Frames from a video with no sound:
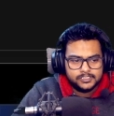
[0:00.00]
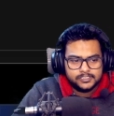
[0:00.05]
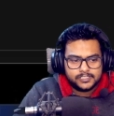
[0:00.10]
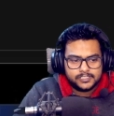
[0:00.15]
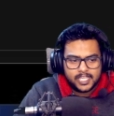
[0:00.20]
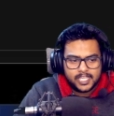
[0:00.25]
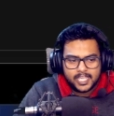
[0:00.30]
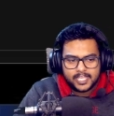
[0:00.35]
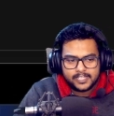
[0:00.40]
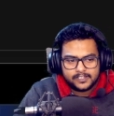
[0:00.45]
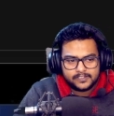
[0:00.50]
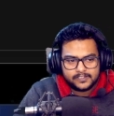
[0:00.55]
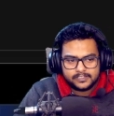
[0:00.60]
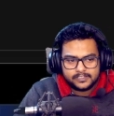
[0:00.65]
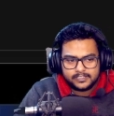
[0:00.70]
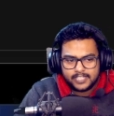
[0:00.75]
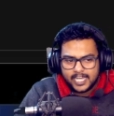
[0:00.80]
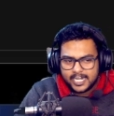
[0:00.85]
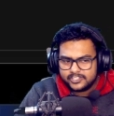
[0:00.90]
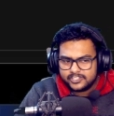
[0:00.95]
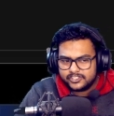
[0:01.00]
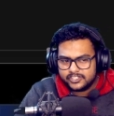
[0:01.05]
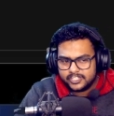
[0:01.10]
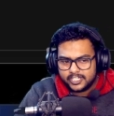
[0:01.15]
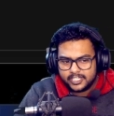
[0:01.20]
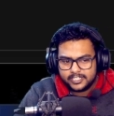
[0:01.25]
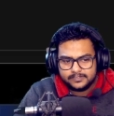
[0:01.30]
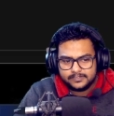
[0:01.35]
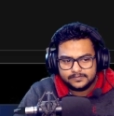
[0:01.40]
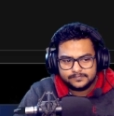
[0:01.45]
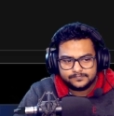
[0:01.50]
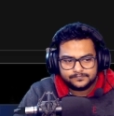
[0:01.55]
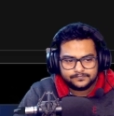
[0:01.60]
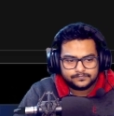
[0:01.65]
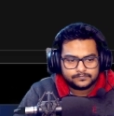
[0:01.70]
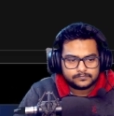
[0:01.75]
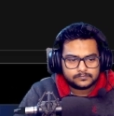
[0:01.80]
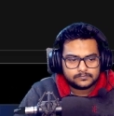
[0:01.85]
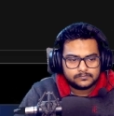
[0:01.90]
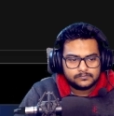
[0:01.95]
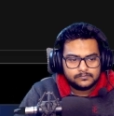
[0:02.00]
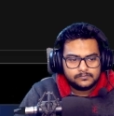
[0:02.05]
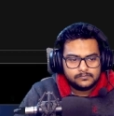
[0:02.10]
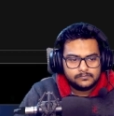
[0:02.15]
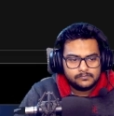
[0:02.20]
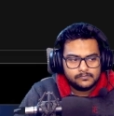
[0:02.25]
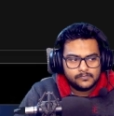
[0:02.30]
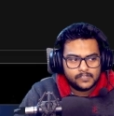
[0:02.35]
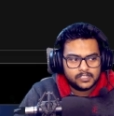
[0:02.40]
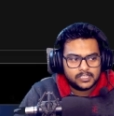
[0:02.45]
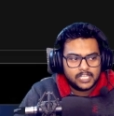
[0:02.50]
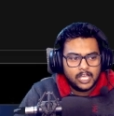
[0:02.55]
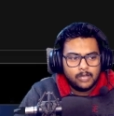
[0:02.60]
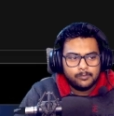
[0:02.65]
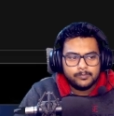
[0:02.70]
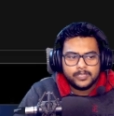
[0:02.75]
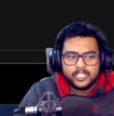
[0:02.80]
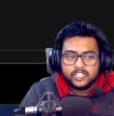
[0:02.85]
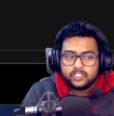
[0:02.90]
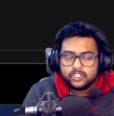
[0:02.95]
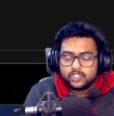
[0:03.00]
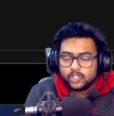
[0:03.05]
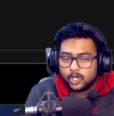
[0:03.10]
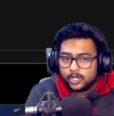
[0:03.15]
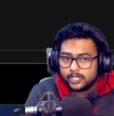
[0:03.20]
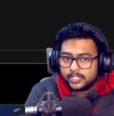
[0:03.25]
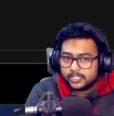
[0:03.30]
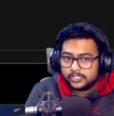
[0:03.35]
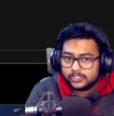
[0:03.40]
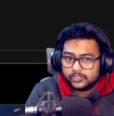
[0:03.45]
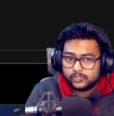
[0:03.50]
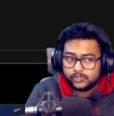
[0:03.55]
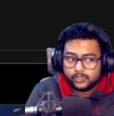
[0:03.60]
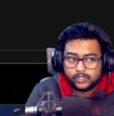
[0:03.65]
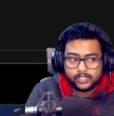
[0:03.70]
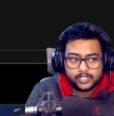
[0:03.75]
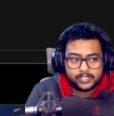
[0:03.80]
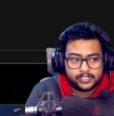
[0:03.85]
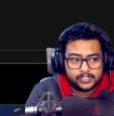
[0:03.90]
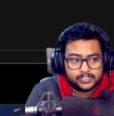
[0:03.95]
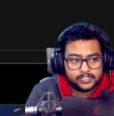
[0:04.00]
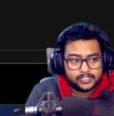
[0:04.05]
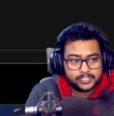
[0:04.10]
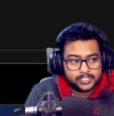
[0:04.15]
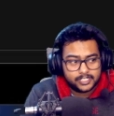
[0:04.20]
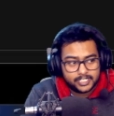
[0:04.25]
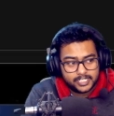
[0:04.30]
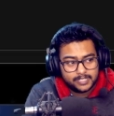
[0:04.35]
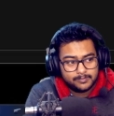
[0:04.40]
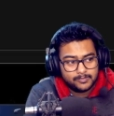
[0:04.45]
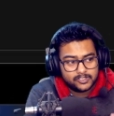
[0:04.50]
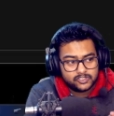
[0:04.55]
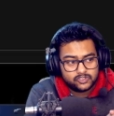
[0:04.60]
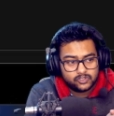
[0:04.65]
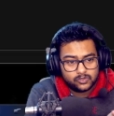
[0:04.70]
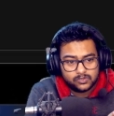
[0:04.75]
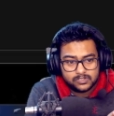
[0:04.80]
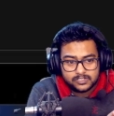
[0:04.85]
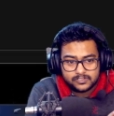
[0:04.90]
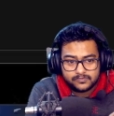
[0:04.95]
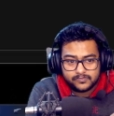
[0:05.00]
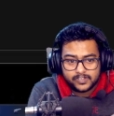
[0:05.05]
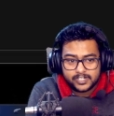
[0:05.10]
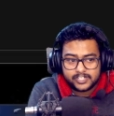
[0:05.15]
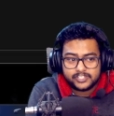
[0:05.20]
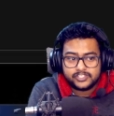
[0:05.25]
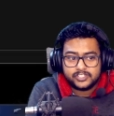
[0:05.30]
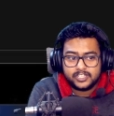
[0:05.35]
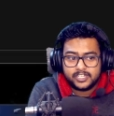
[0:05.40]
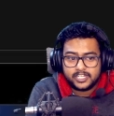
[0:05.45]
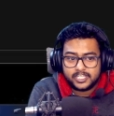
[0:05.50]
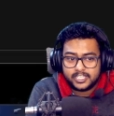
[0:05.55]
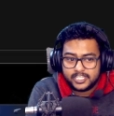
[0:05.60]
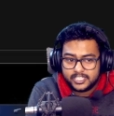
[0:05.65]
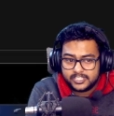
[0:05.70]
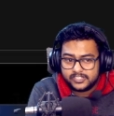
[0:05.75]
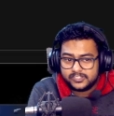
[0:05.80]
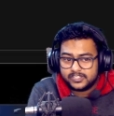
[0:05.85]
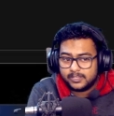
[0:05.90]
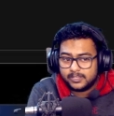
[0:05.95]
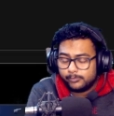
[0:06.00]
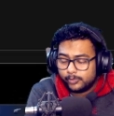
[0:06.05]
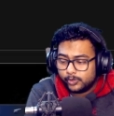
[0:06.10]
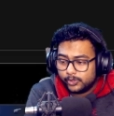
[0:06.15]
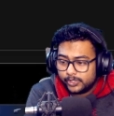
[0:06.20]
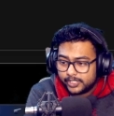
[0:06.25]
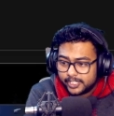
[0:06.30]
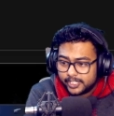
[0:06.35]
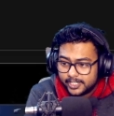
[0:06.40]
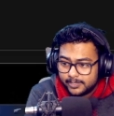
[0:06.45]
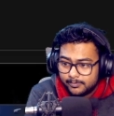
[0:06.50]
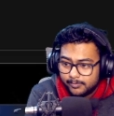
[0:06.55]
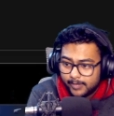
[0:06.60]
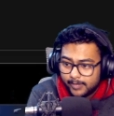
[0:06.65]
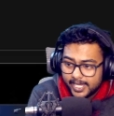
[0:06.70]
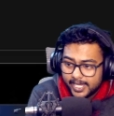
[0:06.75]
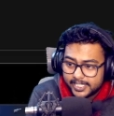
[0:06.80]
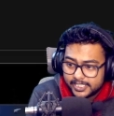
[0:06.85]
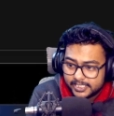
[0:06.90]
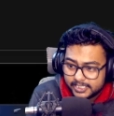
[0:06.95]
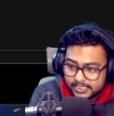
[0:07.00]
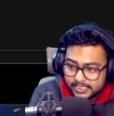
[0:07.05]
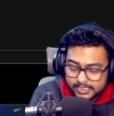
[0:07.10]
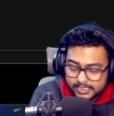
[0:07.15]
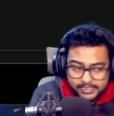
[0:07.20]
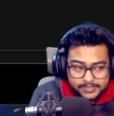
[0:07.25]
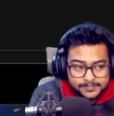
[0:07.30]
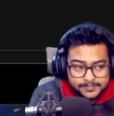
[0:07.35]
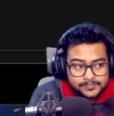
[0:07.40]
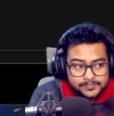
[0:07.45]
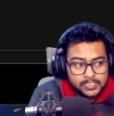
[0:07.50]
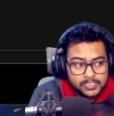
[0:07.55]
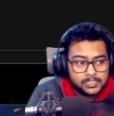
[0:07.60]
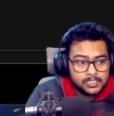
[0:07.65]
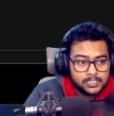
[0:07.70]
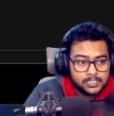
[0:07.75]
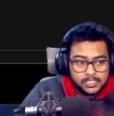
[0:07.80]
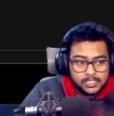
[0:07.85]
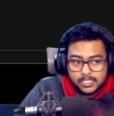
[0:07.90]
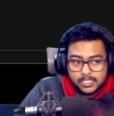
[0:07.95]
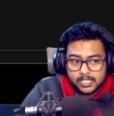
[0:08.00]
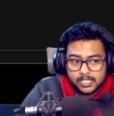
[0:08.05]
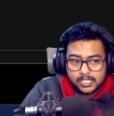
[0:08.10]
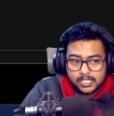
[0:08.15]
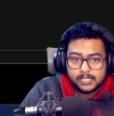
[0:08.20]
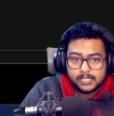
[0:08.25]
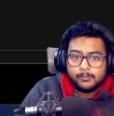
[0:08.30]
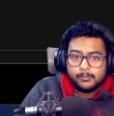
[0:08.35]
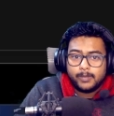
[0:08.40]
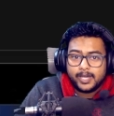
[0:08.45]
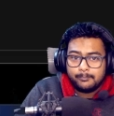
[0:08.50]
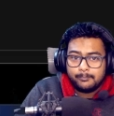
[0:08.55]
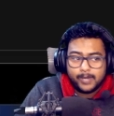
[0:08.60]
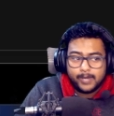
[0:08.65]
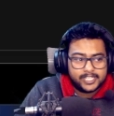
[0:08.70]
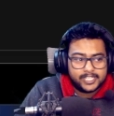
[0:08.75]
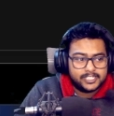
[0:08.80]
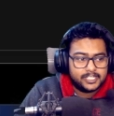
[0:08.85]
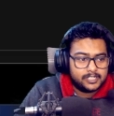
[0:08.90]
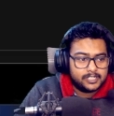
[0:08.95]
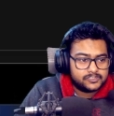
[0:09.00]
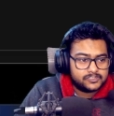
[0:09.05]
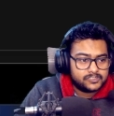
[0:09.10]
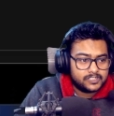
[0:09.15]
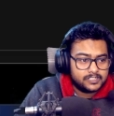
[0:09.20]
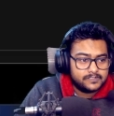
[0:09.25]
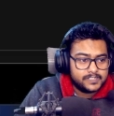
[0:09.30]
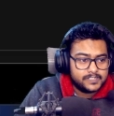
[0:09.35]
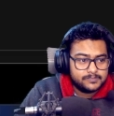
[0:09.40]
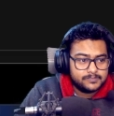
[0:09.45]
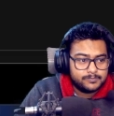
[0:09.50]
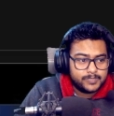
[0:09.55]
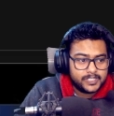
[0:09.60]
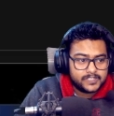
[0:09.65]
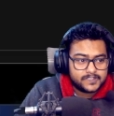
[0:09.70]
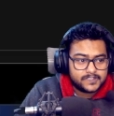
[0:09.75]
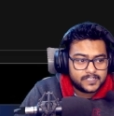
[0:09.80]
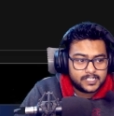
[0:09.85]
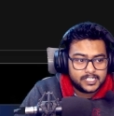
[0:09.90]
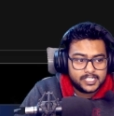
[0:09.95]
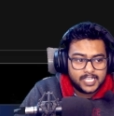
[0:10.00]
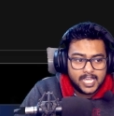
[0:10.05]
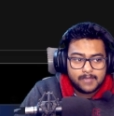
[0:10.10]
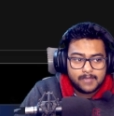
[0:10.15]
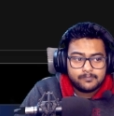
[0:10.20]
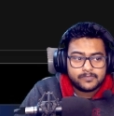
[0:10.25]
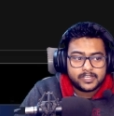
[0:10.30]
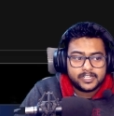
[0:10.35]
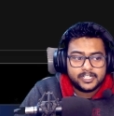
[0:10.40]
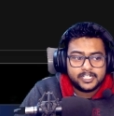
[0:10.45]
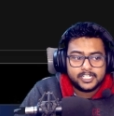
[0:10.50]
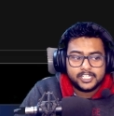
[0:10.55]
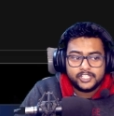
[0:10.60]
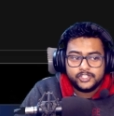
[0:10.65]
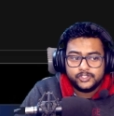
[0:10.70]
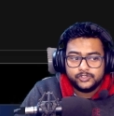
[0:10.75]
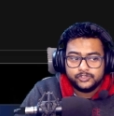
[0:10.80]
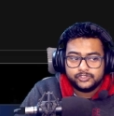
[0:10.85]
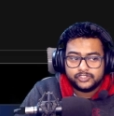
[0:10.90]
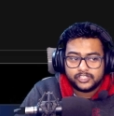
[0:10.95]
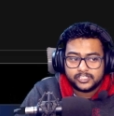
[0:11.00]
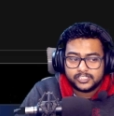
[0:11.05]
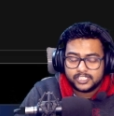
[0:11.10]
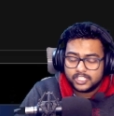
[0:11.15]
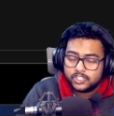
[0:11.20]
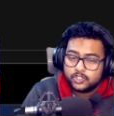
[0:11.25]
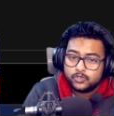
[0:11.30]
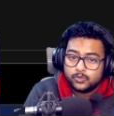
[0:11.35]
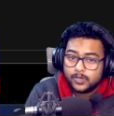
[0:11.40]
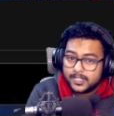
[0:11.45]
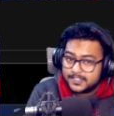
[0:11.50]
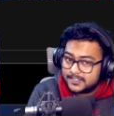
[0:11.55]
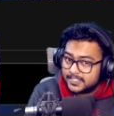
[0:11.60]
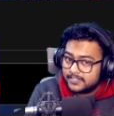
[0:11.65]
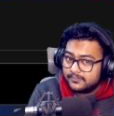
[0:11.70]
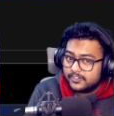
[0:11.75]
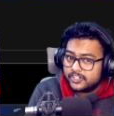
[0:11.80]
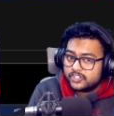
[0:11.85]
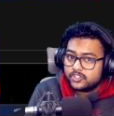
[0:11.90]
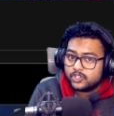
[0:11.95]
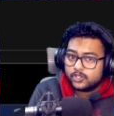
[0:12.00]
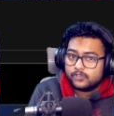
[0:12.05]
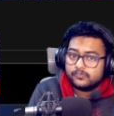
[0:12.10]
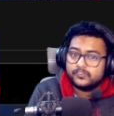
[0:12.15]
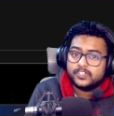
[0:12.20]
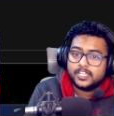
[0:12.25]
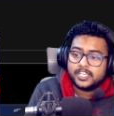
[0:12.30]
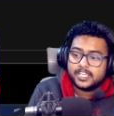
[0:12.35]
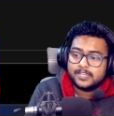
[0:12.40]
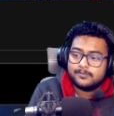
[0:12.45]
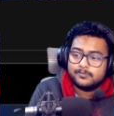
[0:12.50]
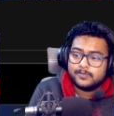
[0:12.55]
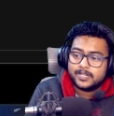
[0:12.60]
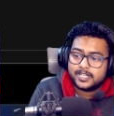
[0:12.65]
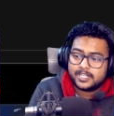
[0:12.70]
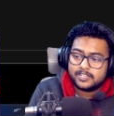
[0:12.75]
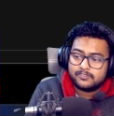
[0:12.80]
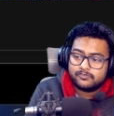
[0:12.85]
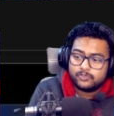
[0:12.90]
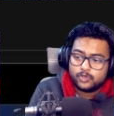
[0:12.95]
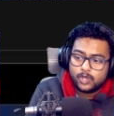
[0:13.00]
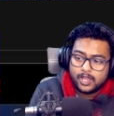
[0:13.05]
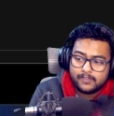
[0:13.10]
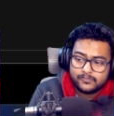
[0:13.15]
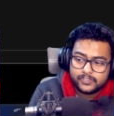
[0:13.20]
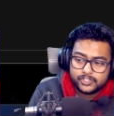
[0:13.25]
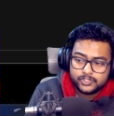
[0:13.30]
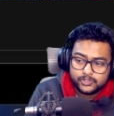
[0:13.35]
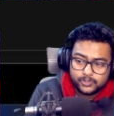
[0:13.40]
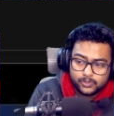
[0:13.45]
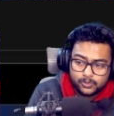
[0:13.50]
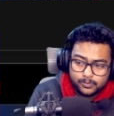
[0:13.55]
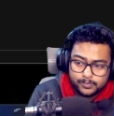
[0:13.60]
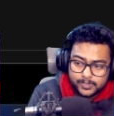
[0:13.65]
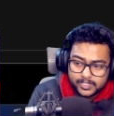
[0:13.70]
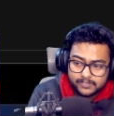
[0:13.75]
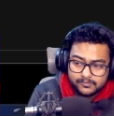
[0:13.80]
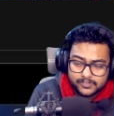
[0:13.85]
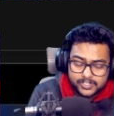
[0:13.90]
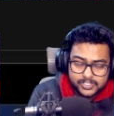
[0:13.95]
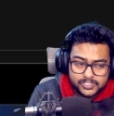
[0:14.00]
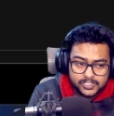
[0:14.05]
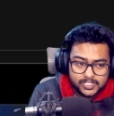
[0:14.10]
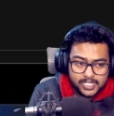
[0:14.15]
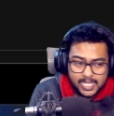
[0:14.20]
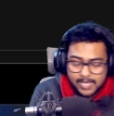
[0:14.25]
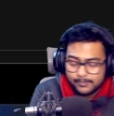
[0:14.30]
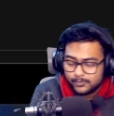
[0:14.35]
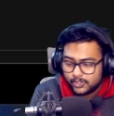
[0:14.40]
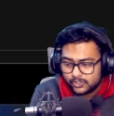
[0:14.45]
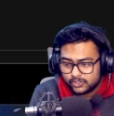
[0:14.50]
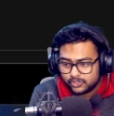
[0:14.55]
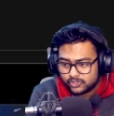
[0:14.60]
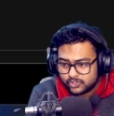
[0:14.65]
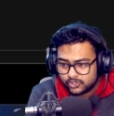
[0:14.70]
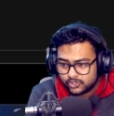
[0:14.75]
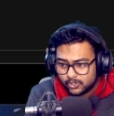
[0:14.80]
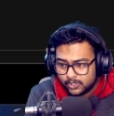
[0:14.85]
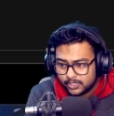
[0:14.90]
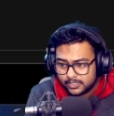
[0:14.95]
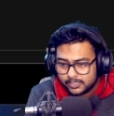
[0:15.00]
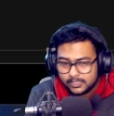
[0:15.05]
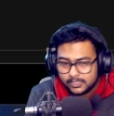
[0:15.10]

and that's done. Now make sure your Demon Souls version is supported by the by the server. Basically, I'm currently using the USA version of the game, but if you have the European version, I'm not so sure,